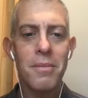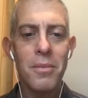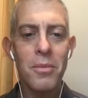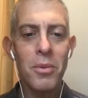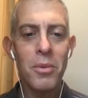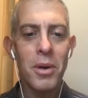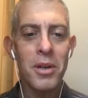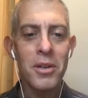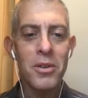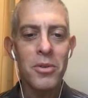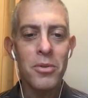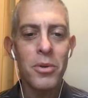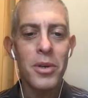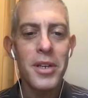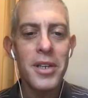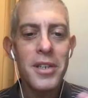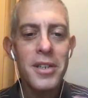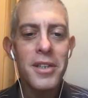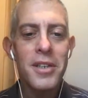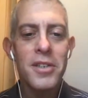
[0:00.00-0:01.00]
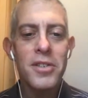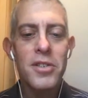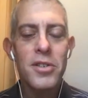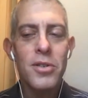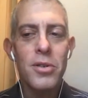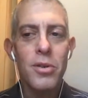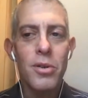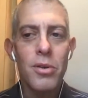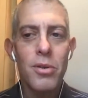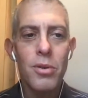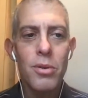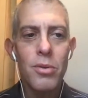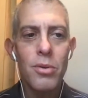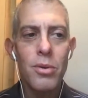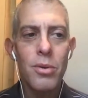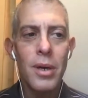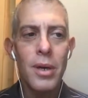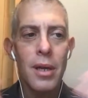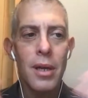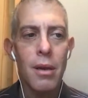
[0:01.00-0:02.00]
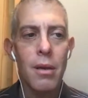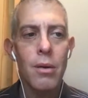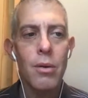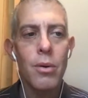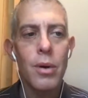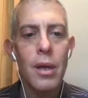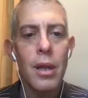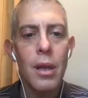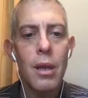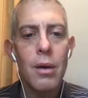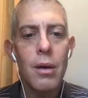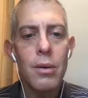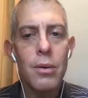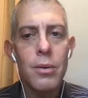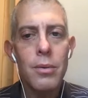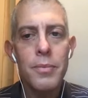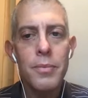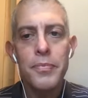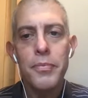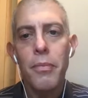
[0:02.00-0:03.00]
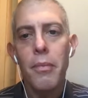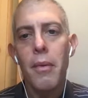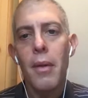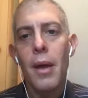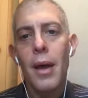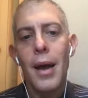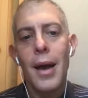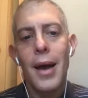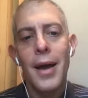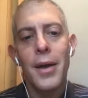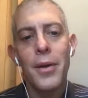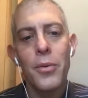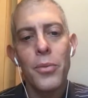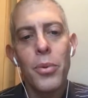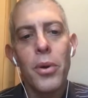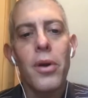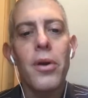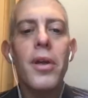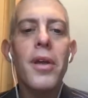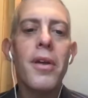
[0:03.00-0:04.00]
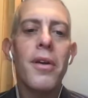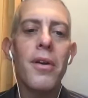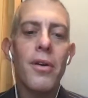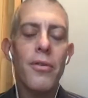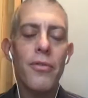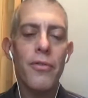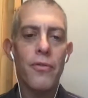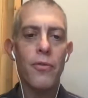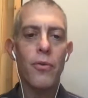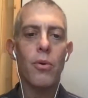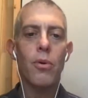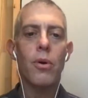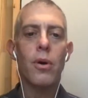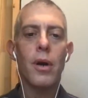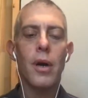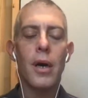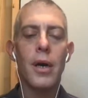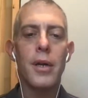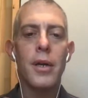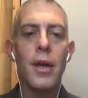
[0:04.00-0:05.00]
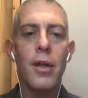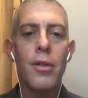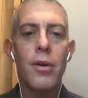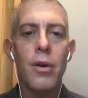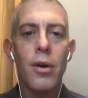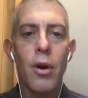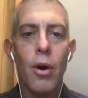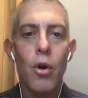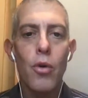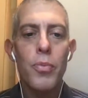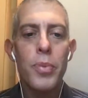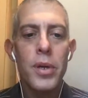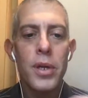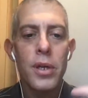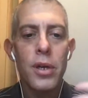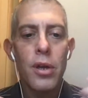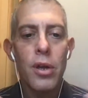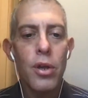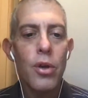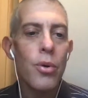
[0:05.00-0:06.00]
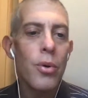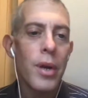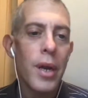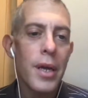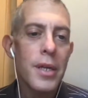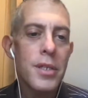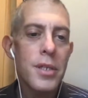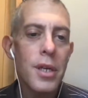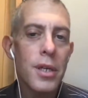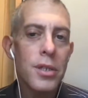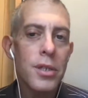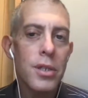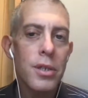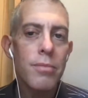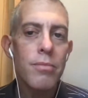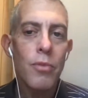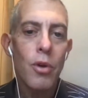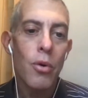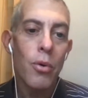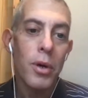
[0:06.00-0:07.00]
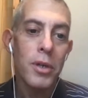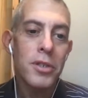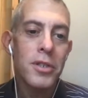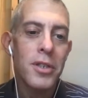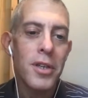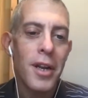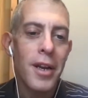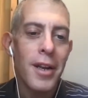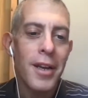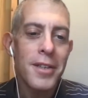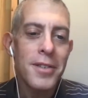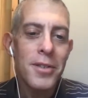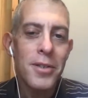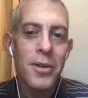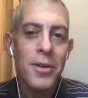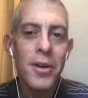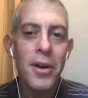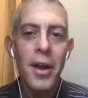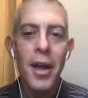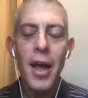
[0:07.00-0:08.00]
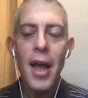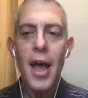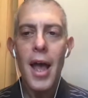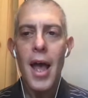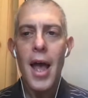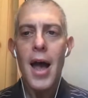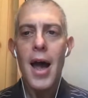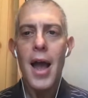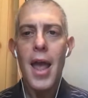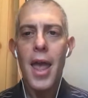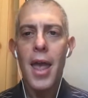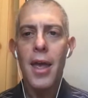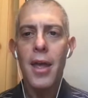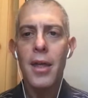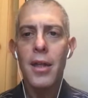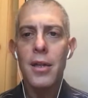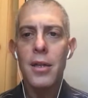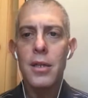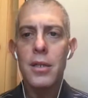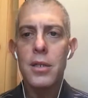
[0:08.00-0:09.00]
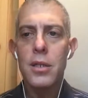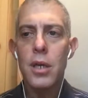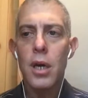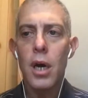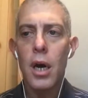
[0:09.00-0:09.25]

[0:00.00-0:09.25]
Well, greetings to you. Hello, hello. And we're here for another open Q&A session, question and answer. And